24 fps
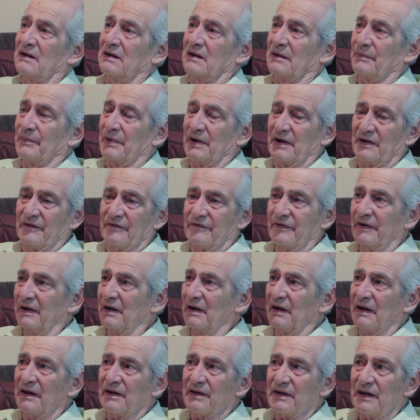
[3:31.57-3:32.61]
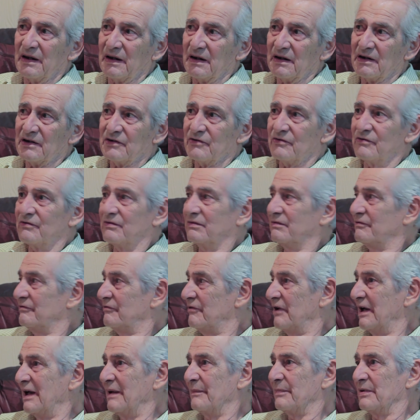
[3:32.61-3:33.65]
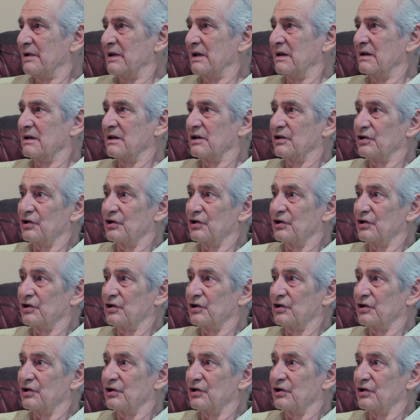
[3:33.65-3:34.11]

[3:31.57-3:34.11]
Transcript: the pedophilia thing is rampant in the